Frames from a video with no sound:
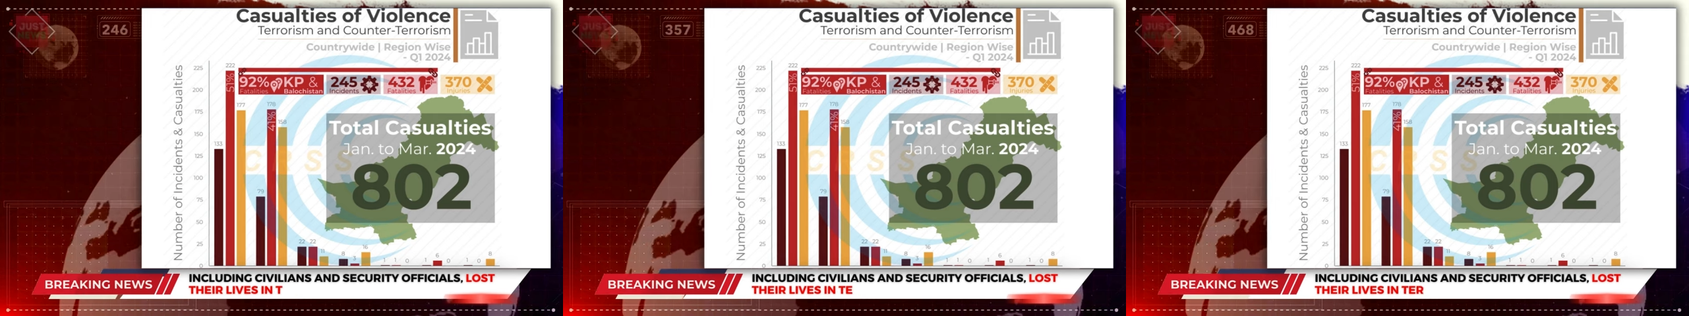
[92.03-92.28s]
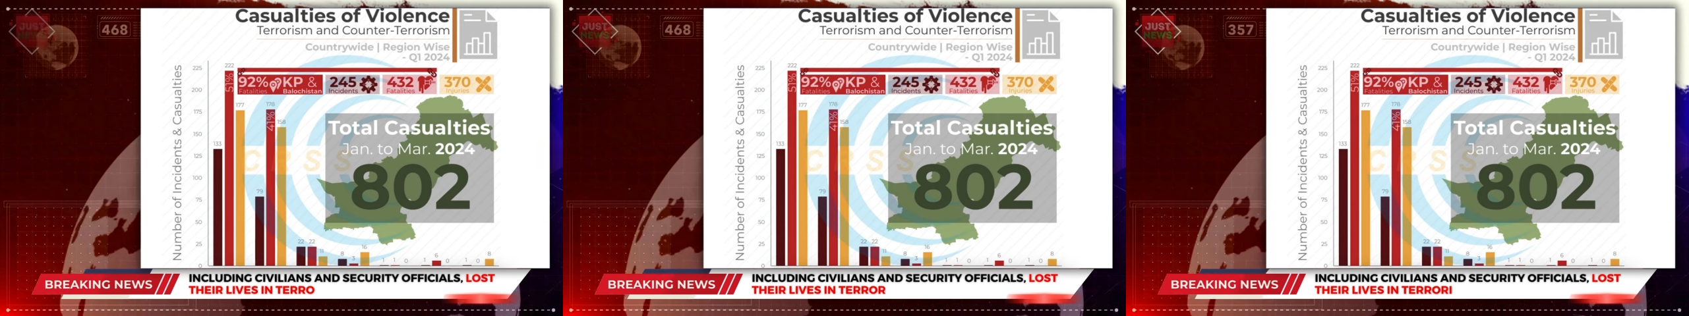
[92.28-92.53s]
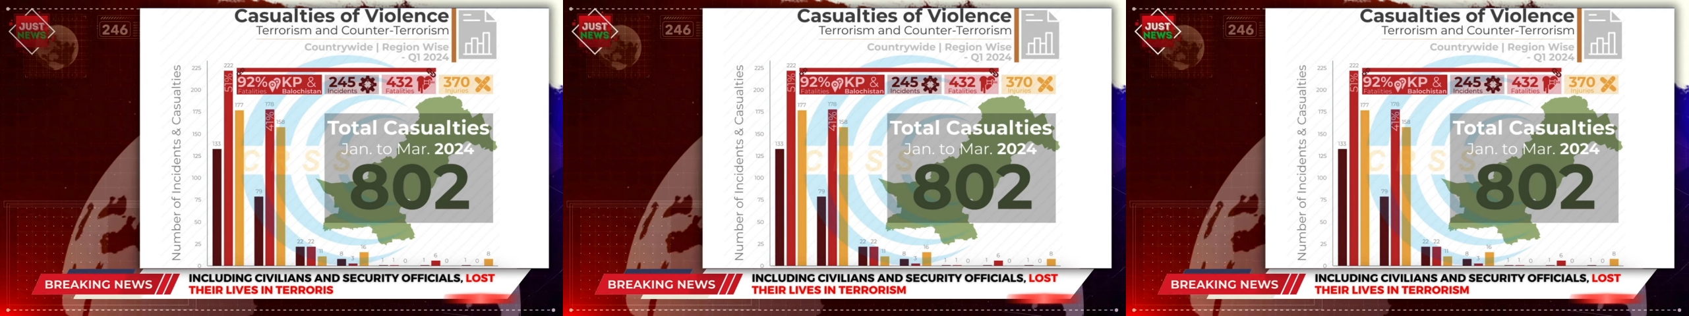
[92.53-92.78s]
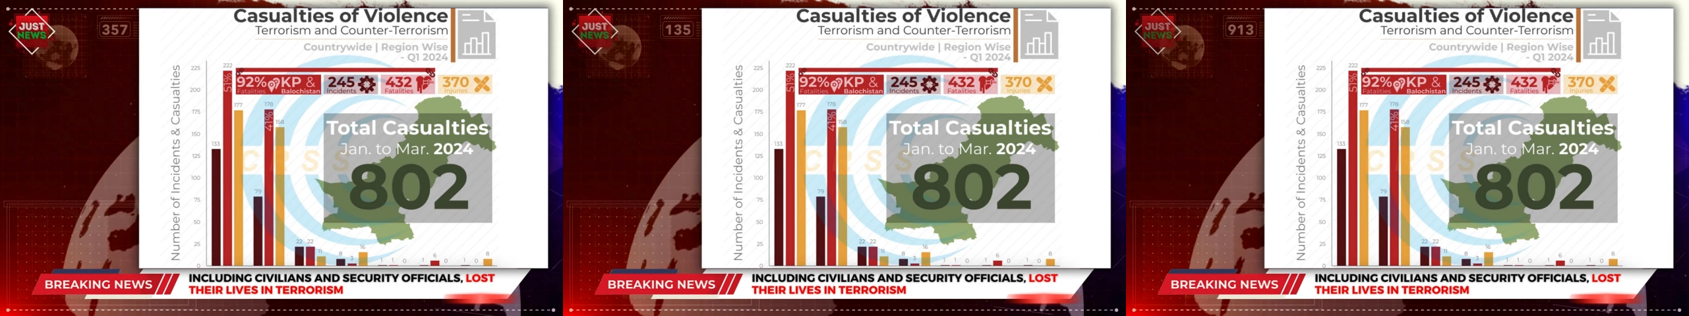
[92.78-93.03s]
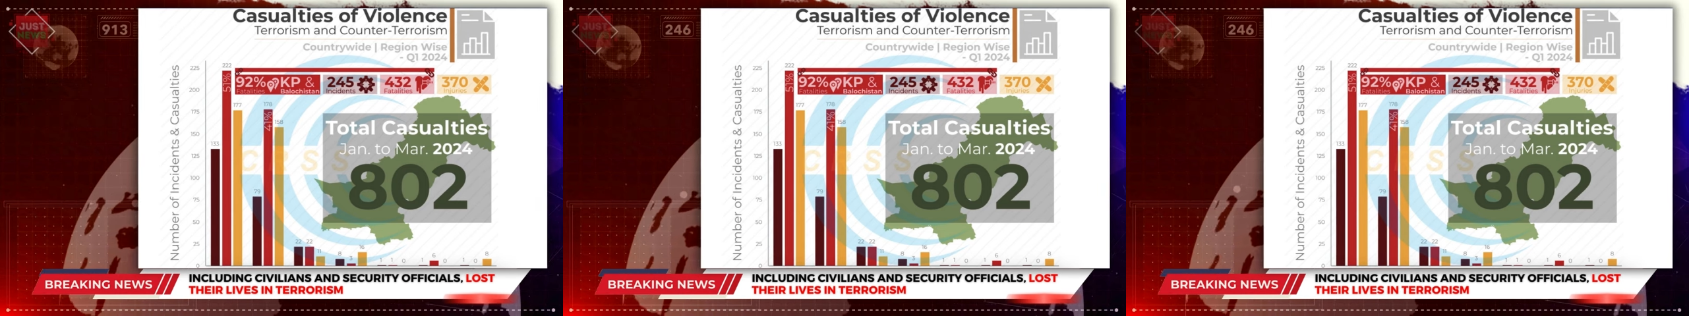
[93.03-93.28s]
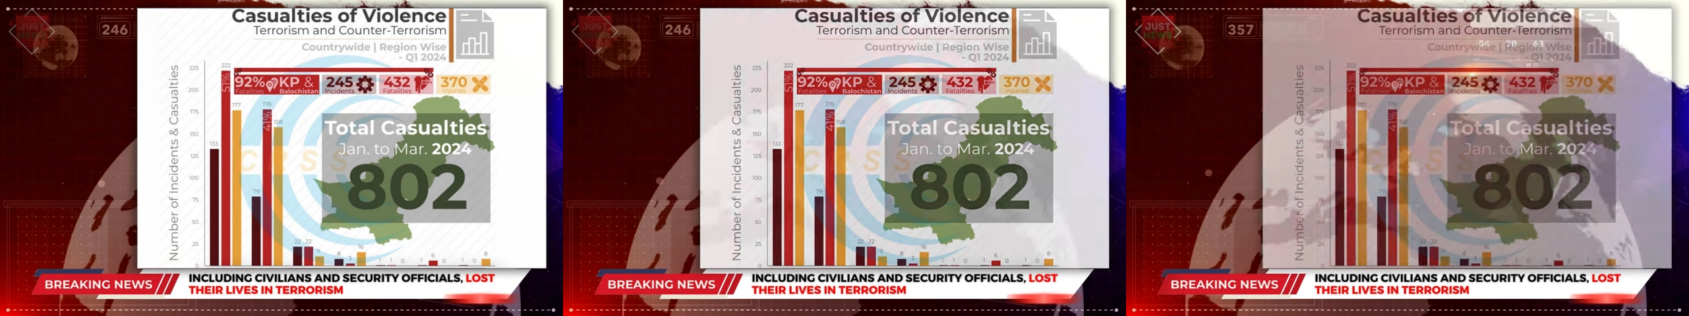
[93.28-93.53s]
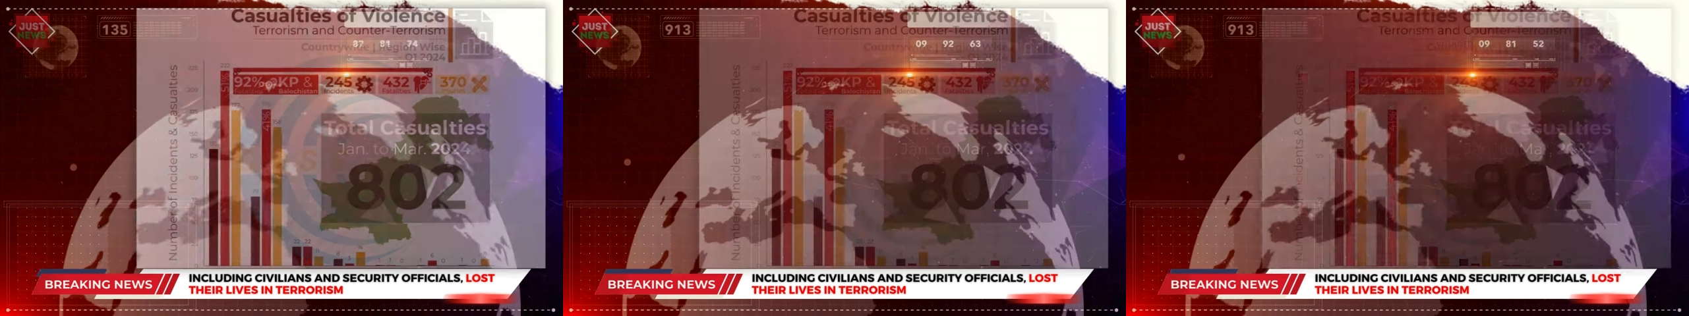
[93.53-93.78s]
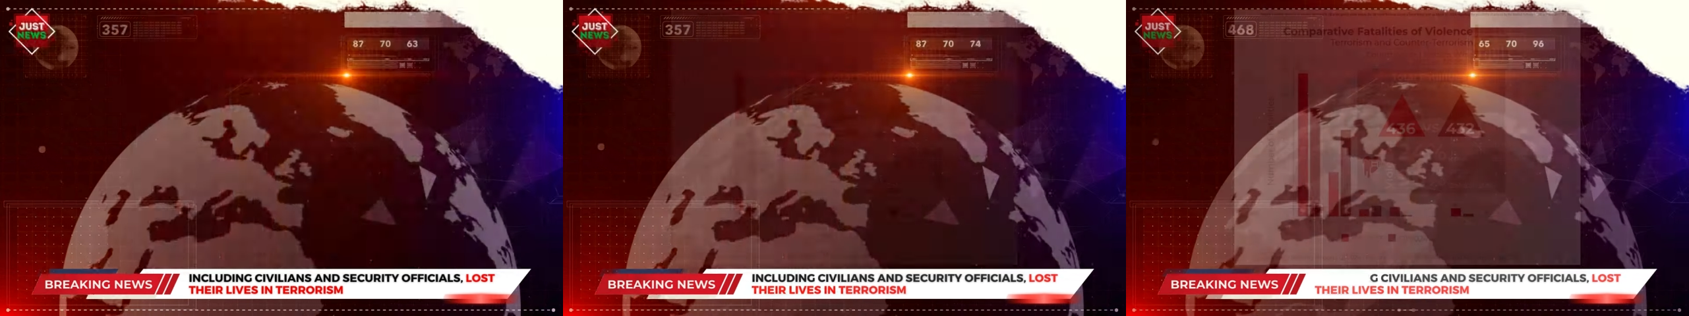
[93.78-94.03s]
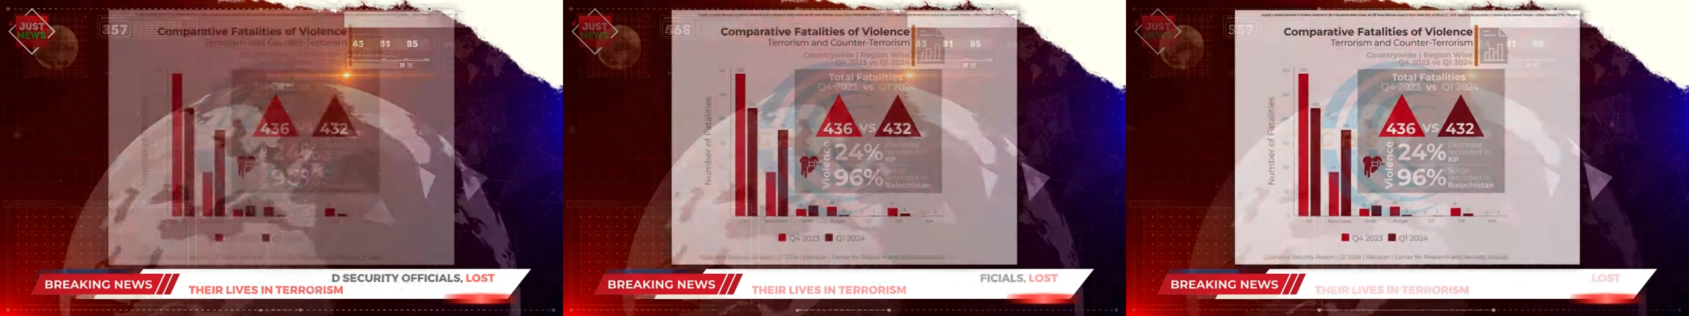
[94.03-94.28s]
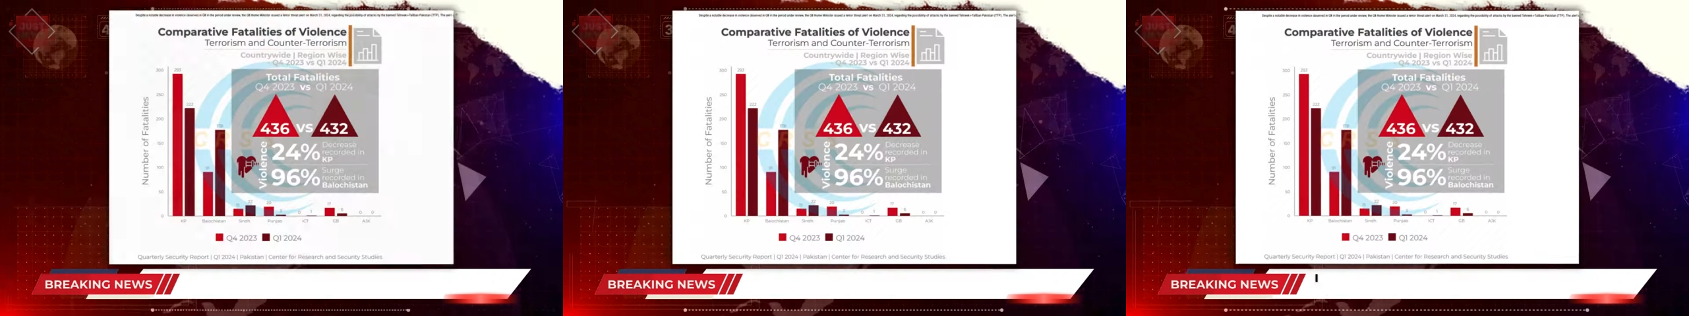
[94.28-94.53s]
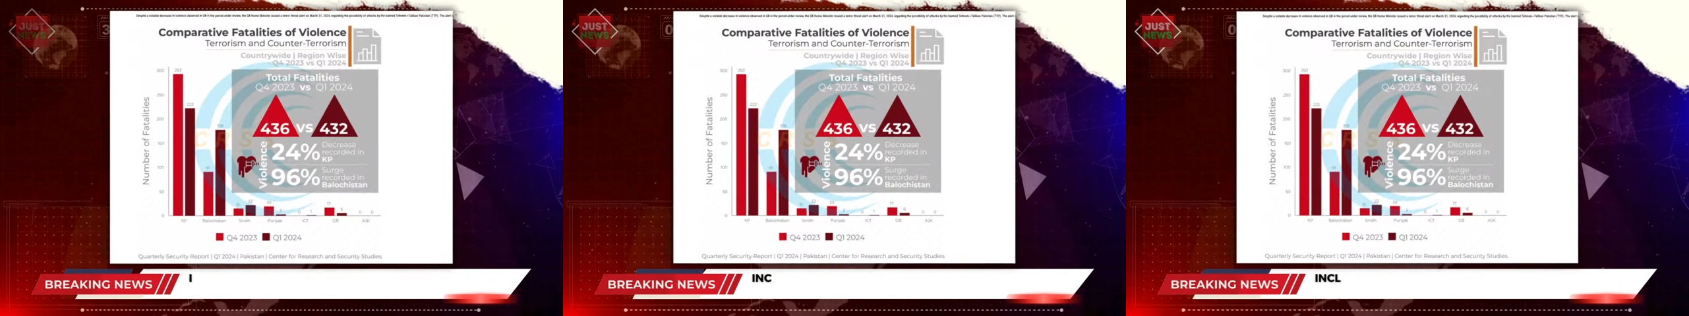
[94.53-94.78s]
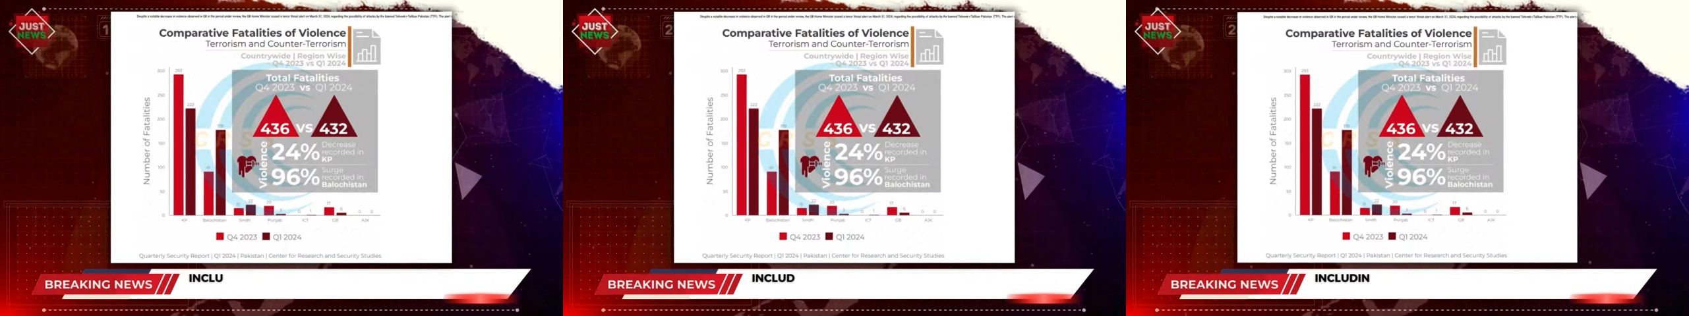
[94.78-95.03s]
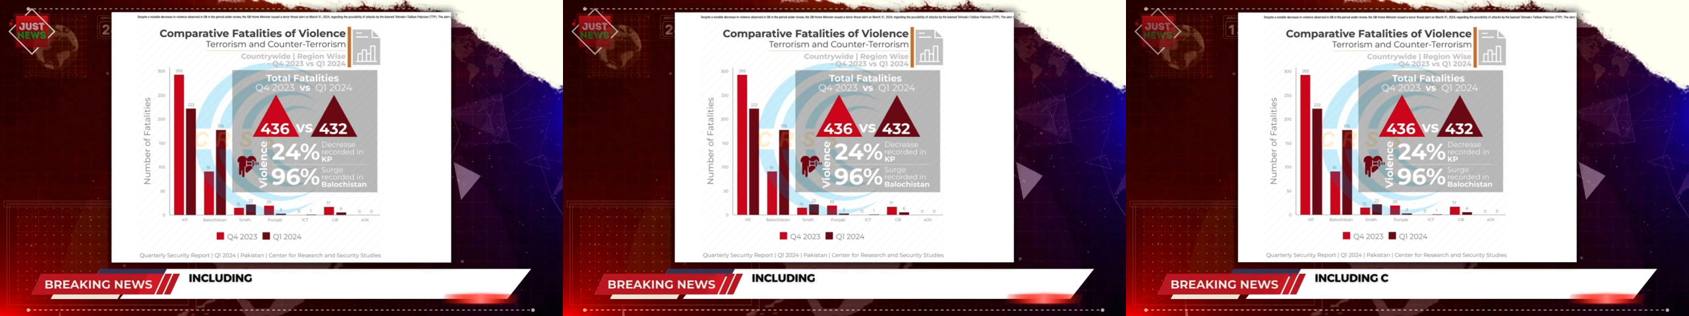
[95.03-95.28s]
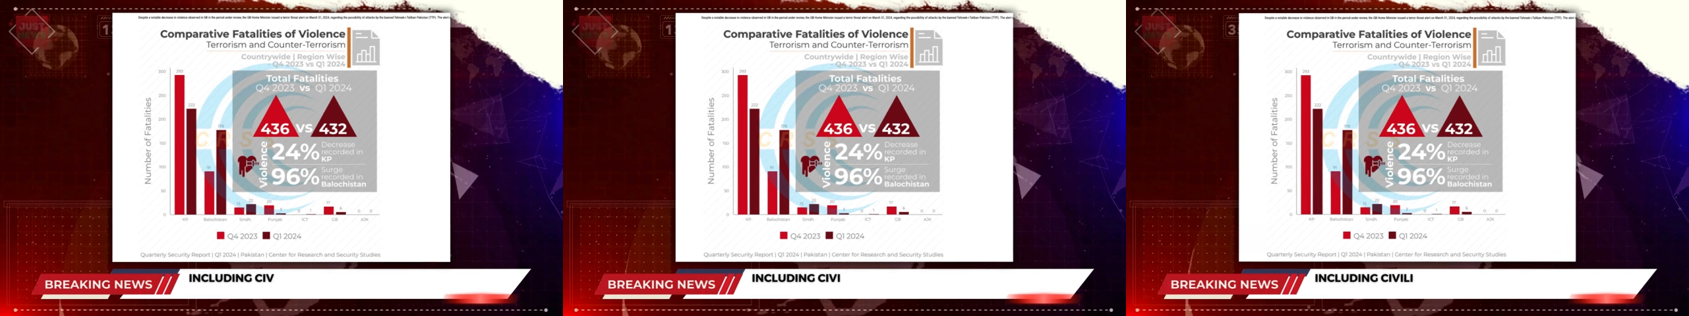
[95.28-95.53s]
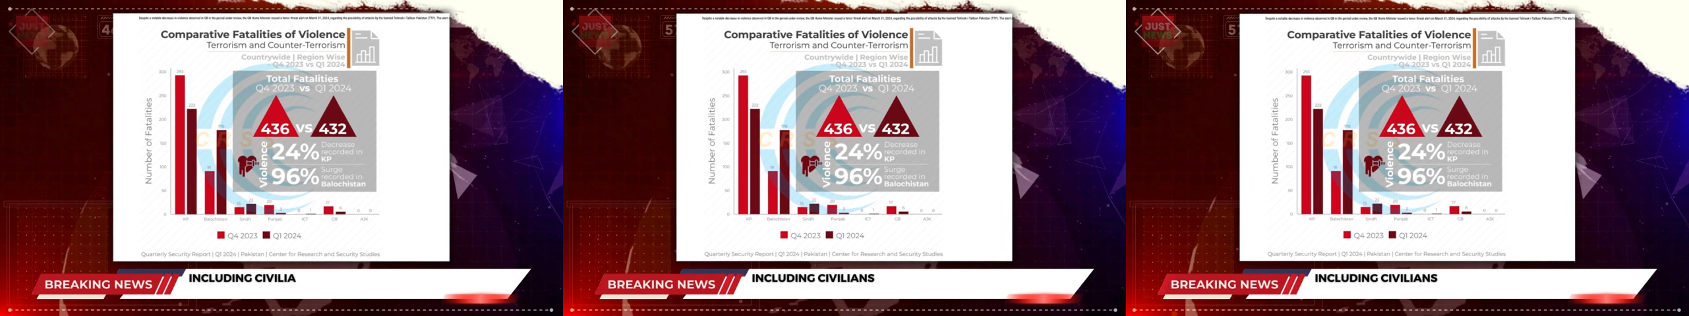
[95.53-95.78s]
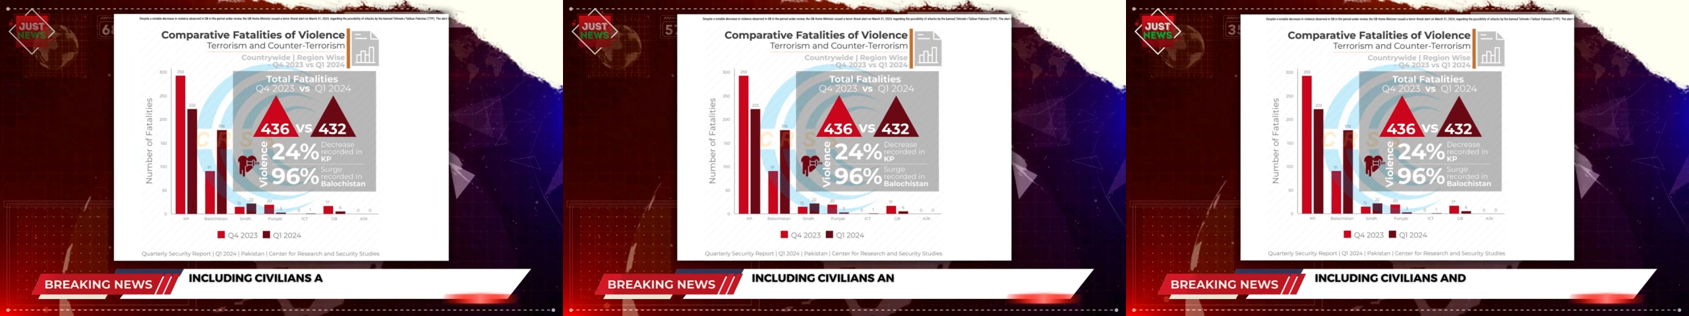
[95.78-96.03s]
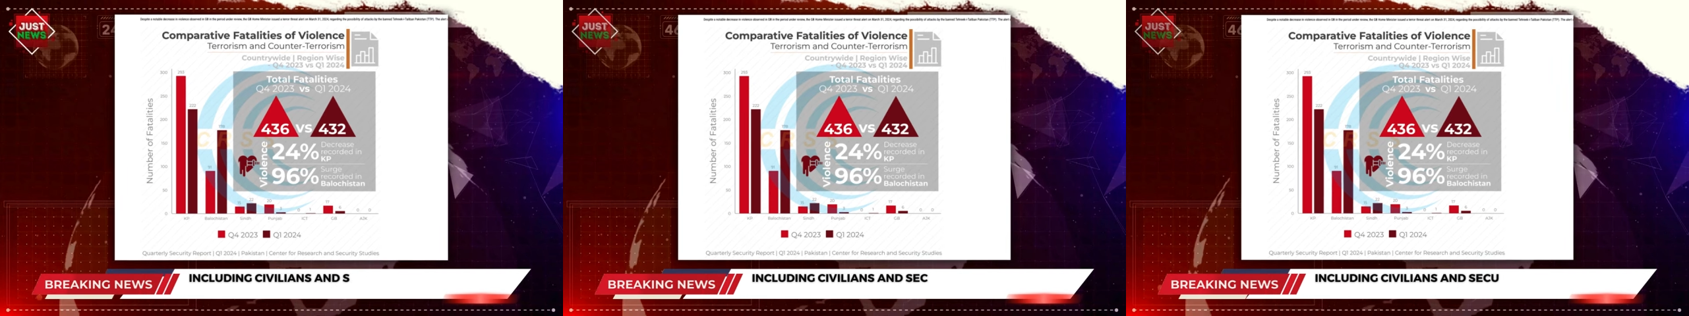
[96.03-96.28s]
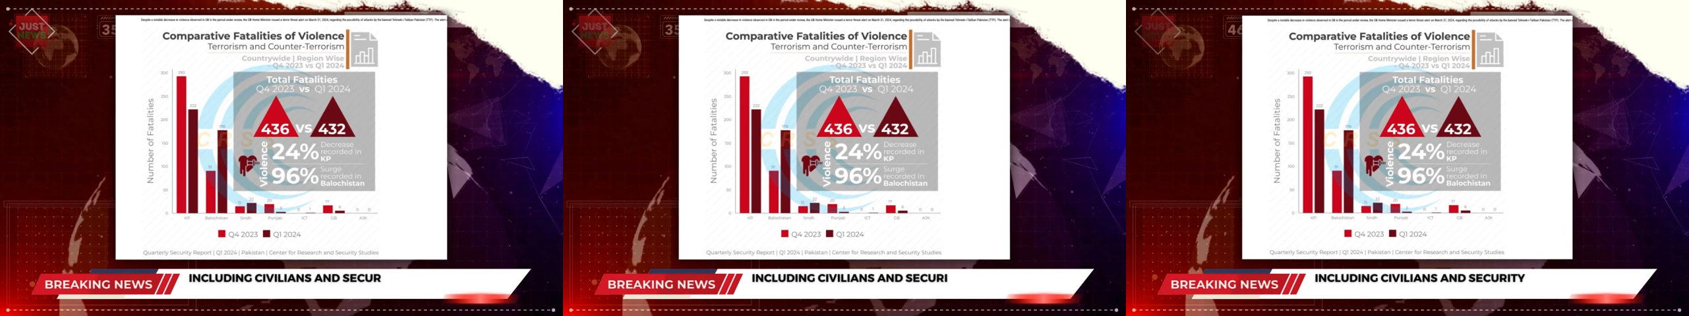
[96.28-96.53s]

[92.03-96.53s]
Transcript: [unreadable: no face in view]